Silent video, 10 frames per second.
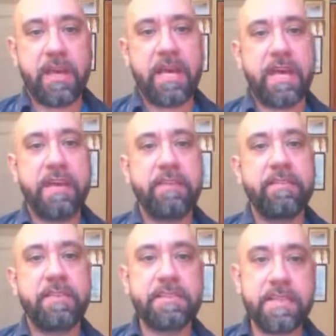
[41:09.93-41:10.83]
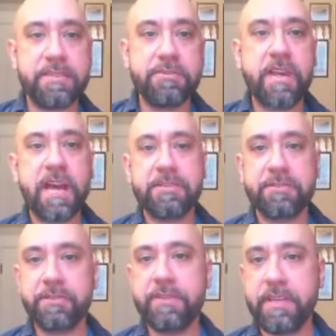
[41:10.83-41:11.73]
And this
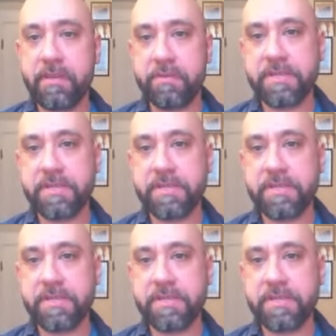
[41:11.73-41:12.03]
international theme,